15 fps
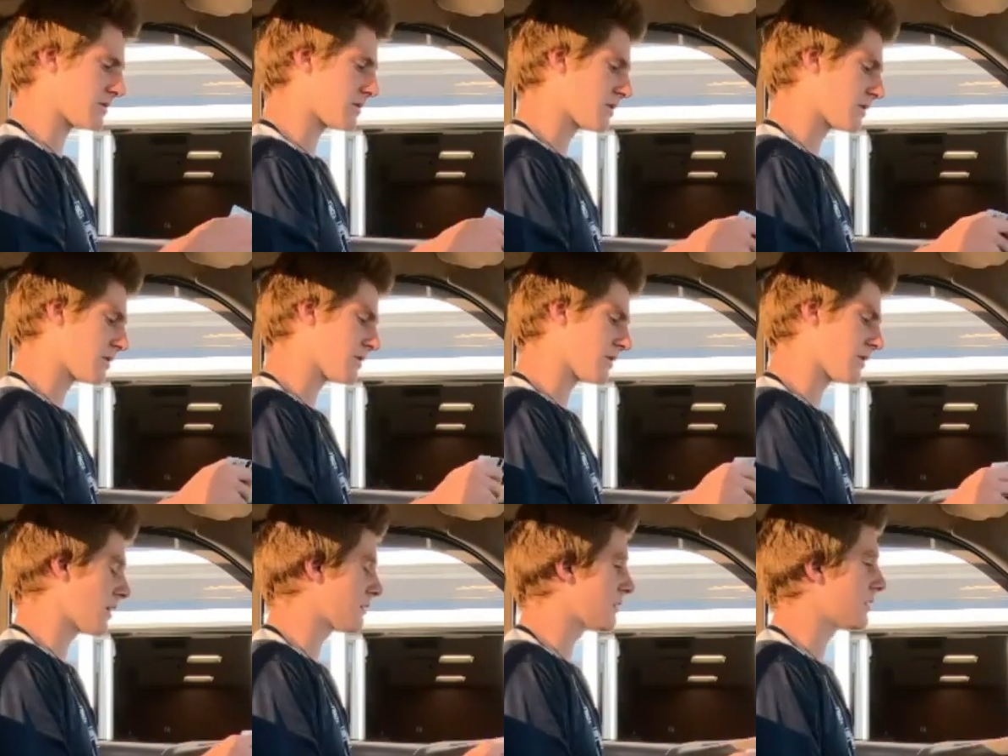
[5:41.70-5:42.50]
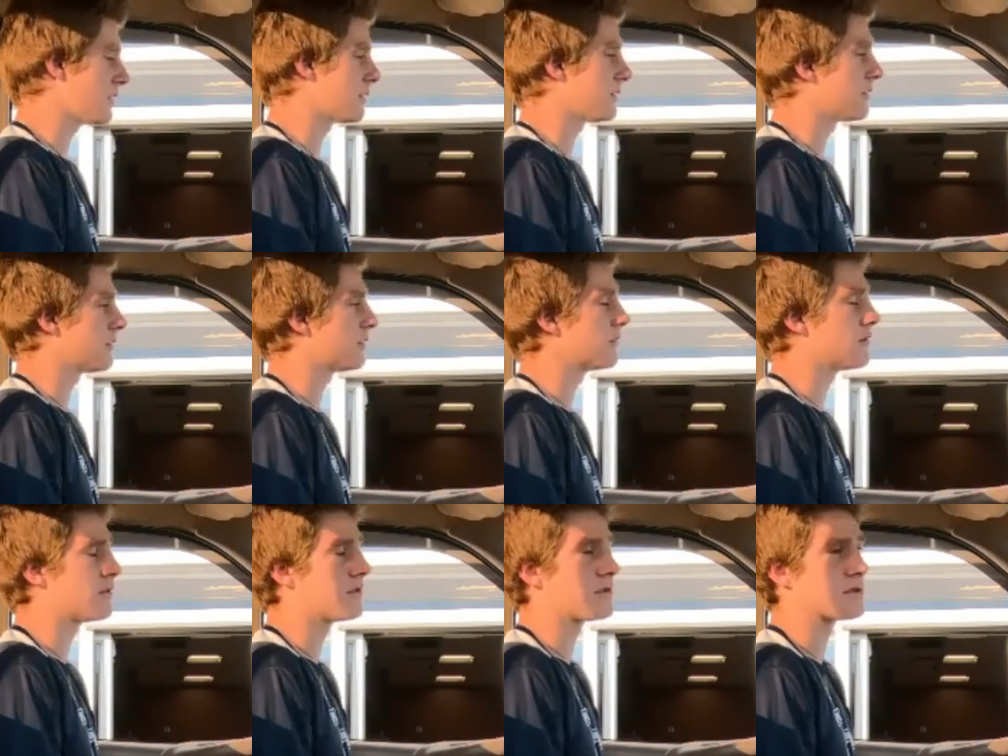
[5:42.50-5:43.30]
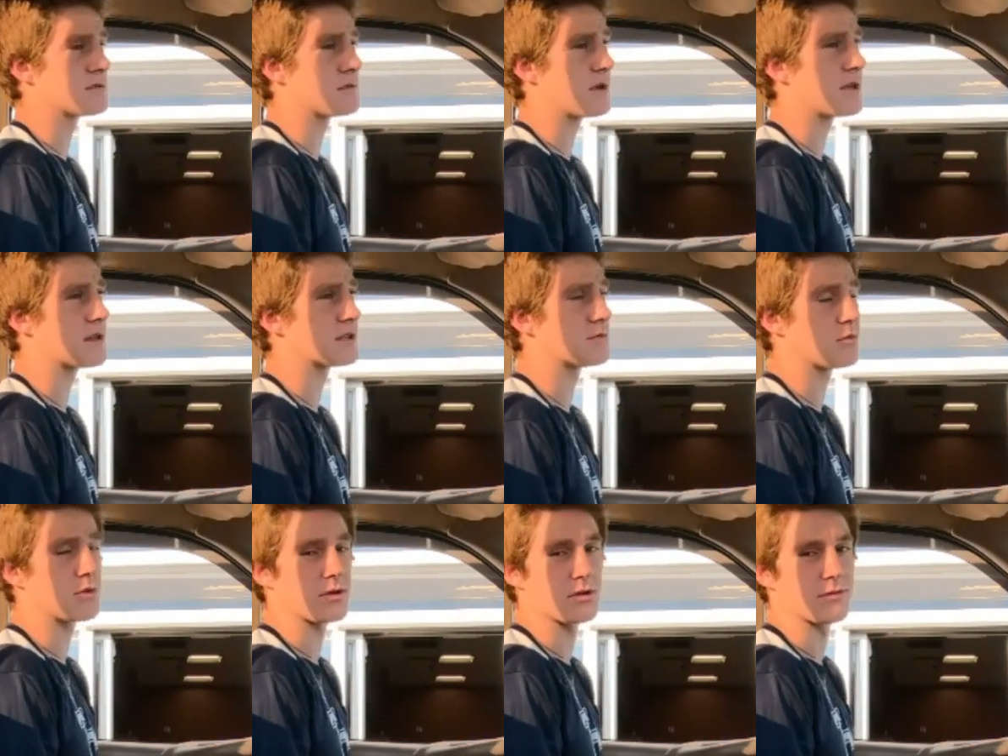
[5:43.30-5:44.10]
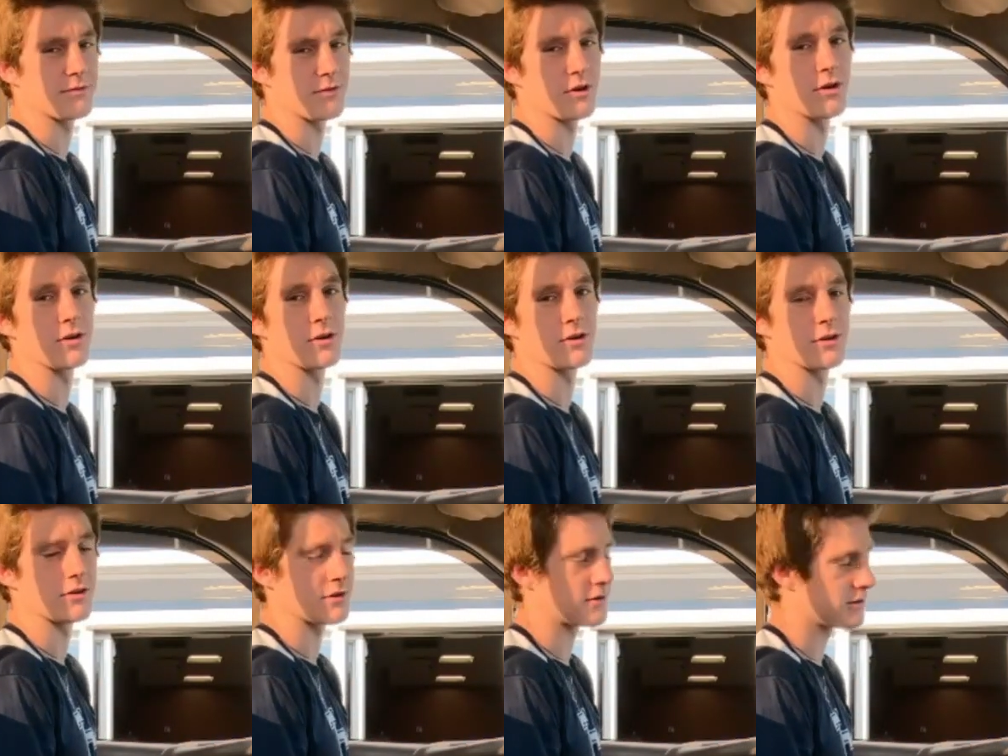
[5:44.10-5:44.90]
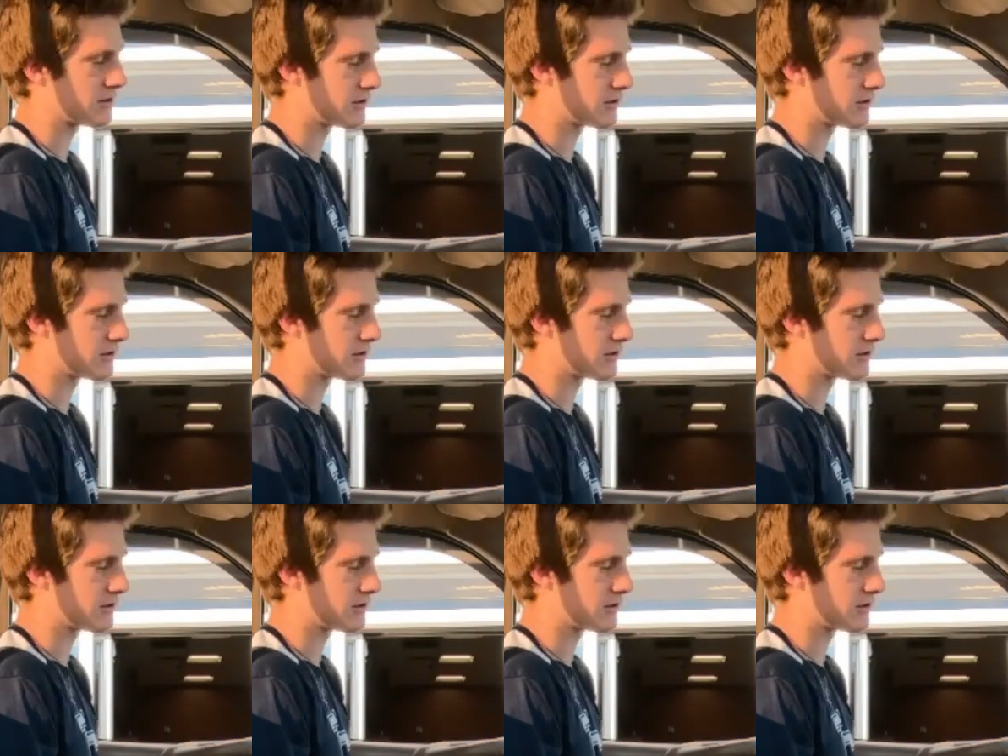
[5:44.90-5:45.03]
So God made a girl his best work of art.